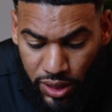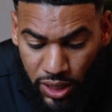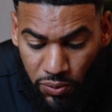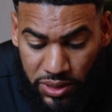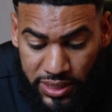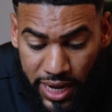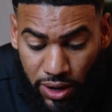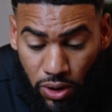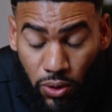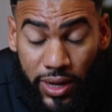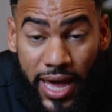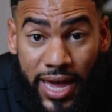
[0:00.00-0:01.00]
We say,
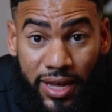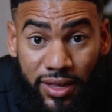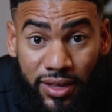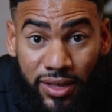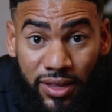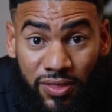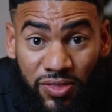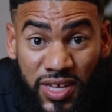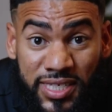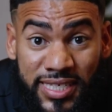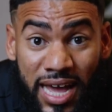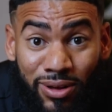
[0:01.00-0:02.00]
okay,
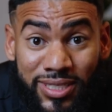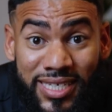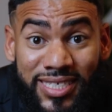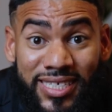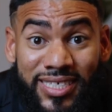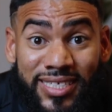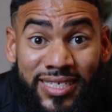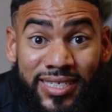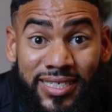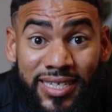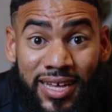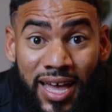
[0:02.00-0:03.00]
this sound says
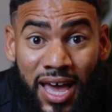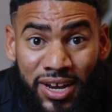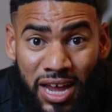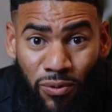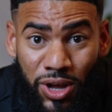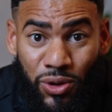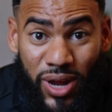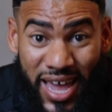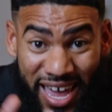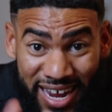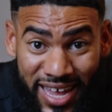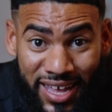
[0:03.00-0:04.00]
zzz. Now I want you to
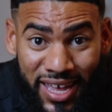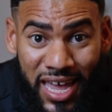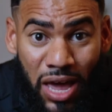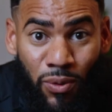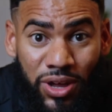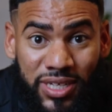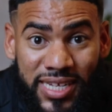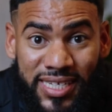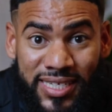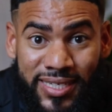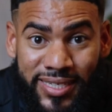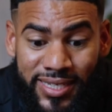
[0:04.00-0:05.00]
hit it. I want you to say
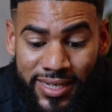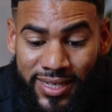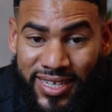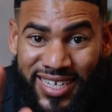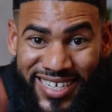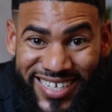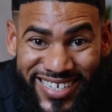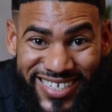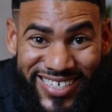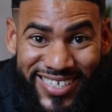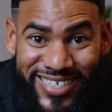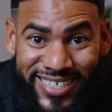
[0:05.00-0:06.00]
zzz,
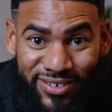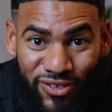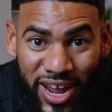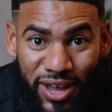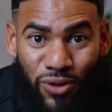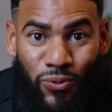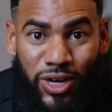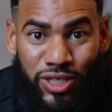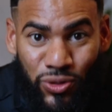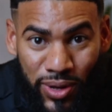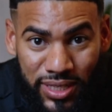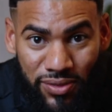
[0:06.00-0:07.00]
zzz, right? We're
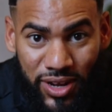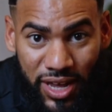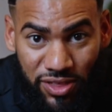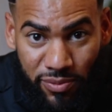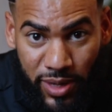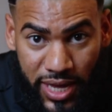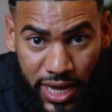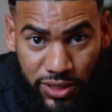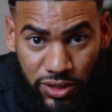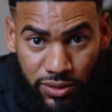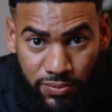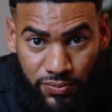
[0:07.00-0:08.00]
doing something to get them
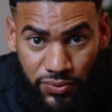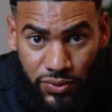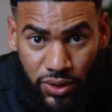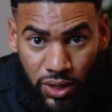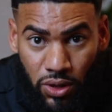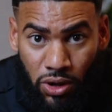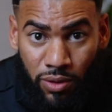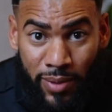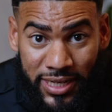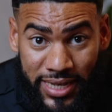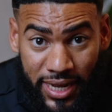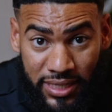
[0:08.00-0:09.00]
engaged. We
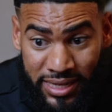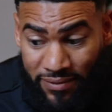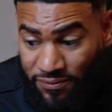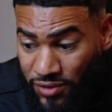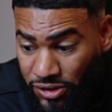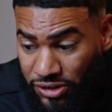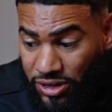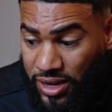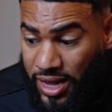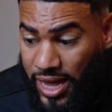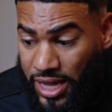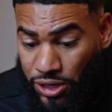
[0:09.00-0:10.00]
might take it a step further
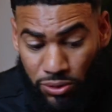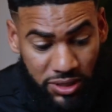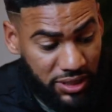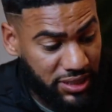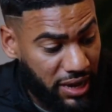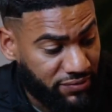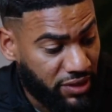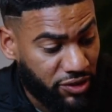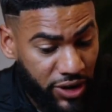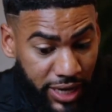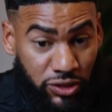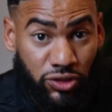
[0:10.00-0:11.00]
and use the stuff that
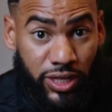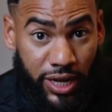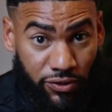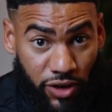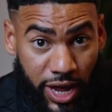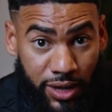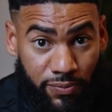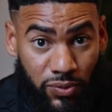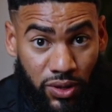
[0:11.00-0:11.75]
they're interested in, right?